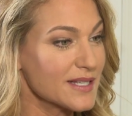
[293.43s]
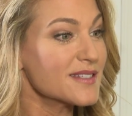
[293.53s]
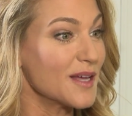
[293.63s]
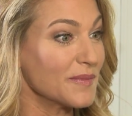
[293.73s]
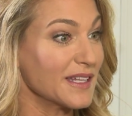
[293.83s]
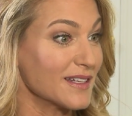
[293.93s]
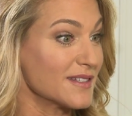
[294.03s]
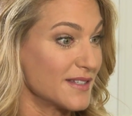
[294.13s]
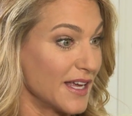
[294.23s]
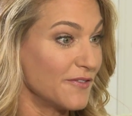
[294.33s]
this something
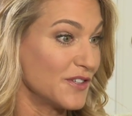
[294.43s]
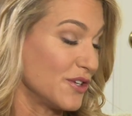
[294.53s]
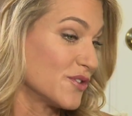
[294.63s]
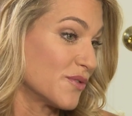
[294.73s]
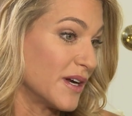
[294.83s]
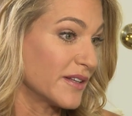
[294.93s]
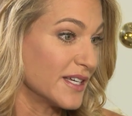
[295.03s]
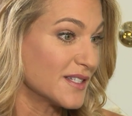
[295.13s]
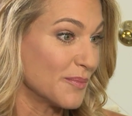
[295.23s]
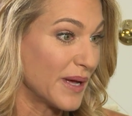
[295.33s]
that's safe to use around kids and